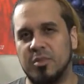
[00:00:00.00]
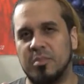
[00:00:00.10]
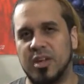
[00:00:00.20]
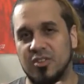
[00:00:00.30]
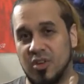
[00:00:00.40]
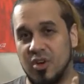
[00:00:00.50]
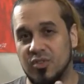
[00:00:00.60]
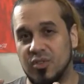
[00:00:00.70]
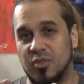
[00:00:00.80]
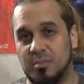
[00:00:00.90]
but it is
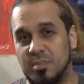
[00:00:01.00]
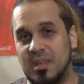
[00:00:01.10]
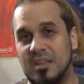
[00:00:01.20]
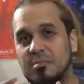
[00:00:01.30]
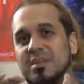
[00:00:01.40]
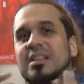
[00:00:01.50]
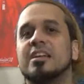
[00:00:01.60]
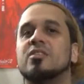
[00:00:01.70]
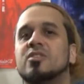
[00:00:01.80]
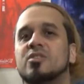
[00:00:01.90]
also being
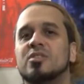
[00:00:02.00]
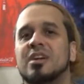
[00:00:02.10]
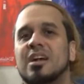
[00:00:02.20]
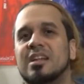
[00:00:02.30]
political.